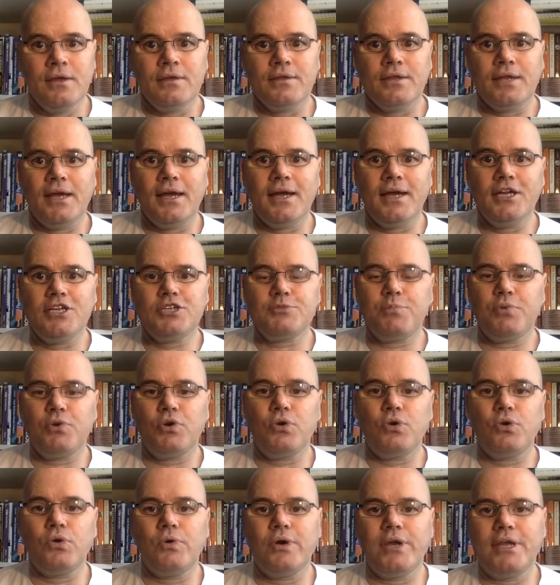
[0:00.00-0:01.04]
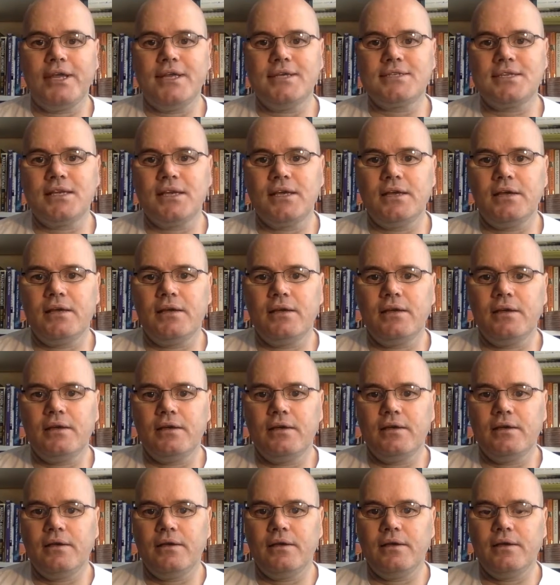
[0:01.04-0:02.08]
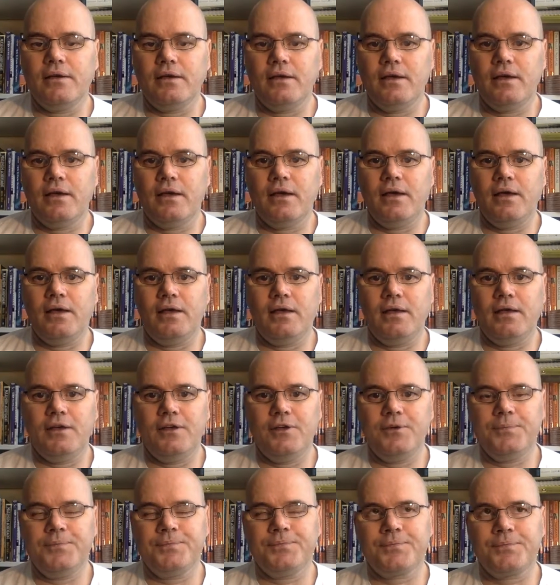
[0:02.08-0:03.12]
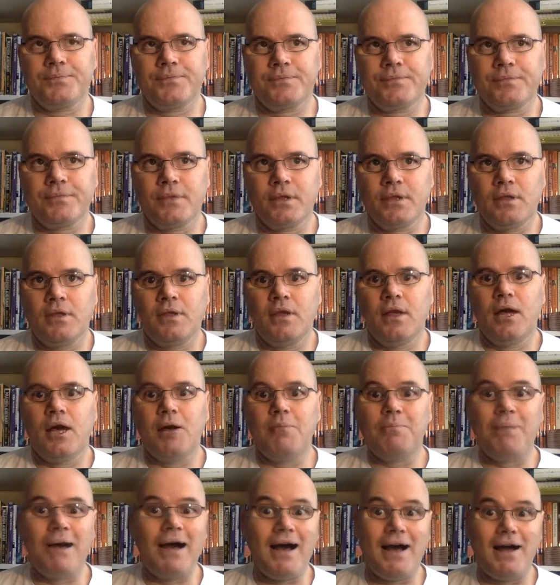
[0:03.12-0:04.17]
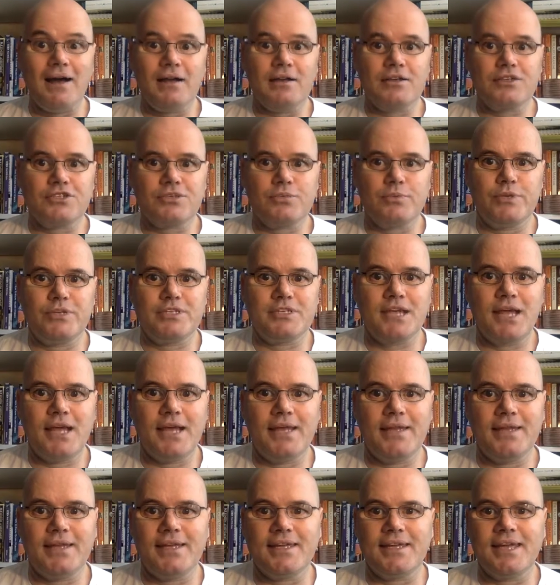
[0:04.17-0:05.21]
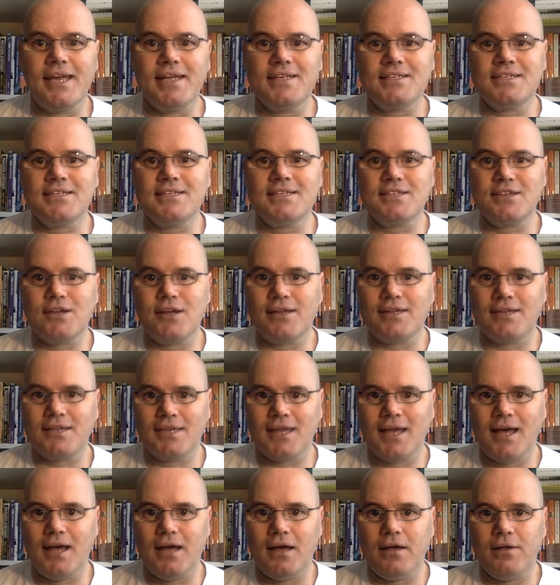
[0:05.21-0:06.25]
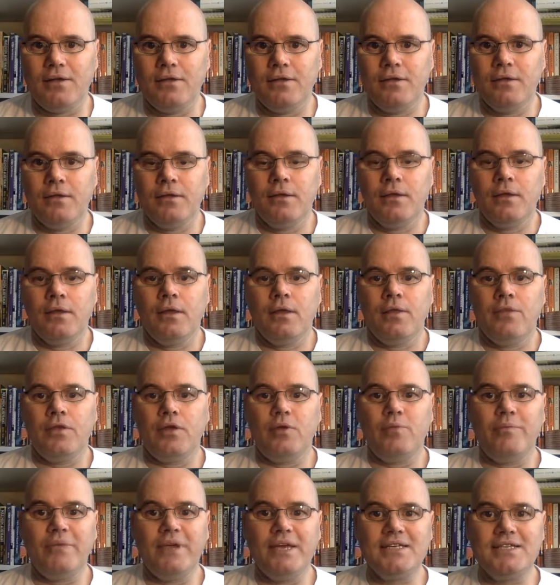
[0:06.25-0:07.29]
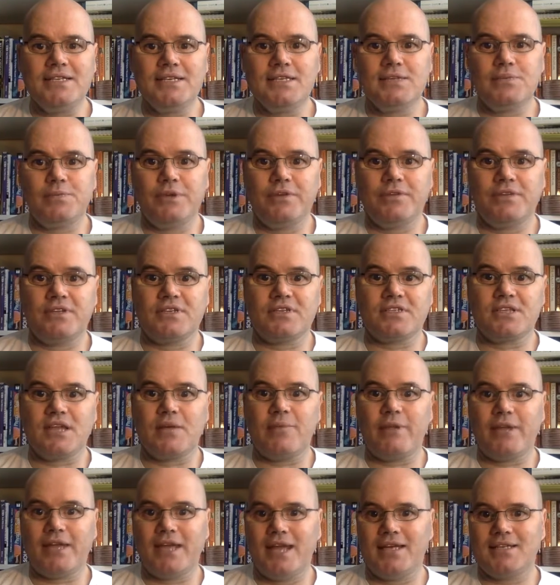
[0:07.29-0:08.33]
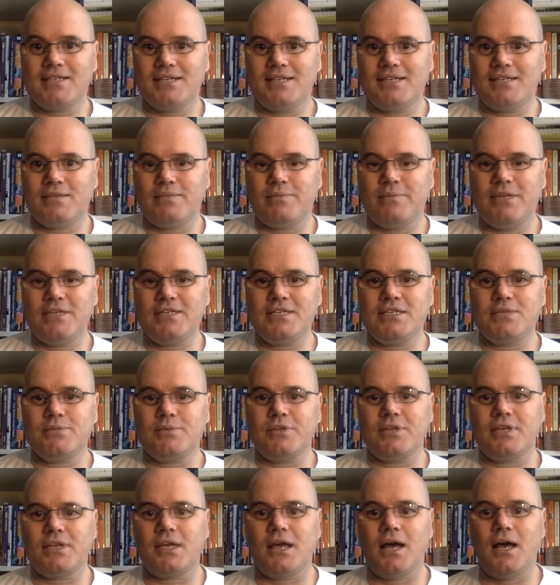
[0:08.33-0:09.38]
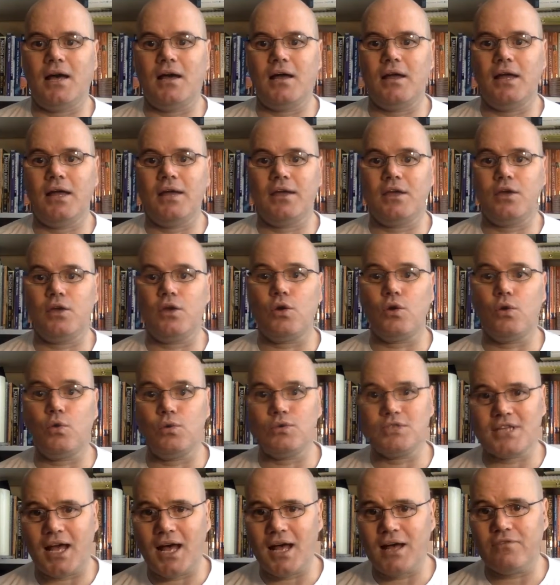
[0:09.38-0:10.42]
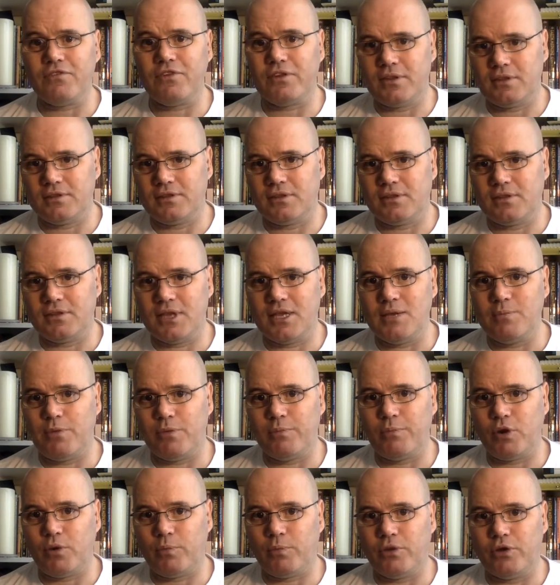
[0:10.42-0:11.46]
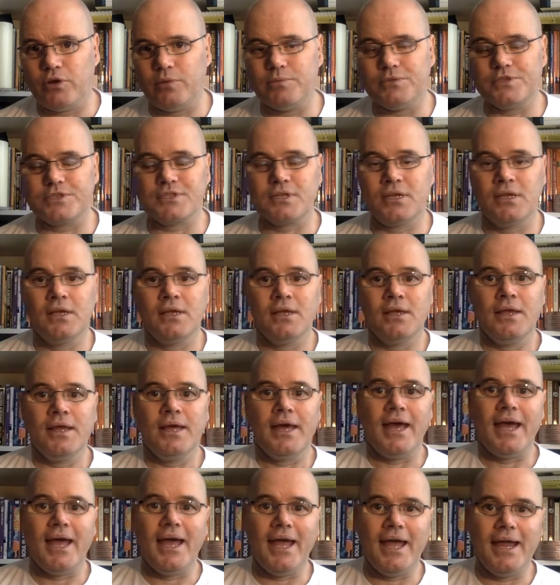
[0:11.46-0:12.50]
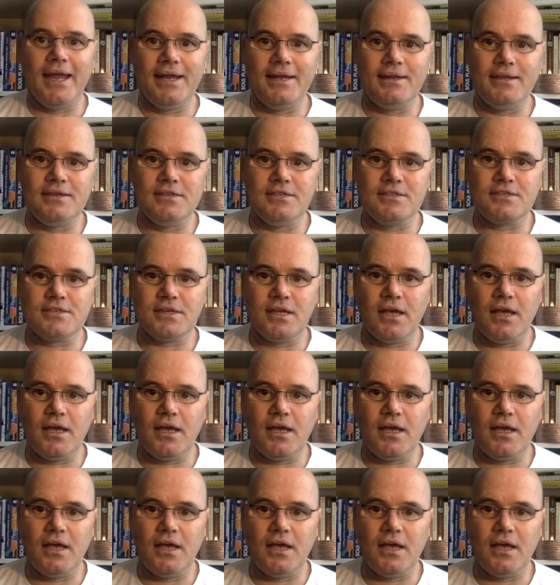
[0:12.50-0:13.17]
Now, H. pylori is a bug, should we say, that gets inside the gut, that messes with the stomach acids and messes with the gut and can cause other deeper problems and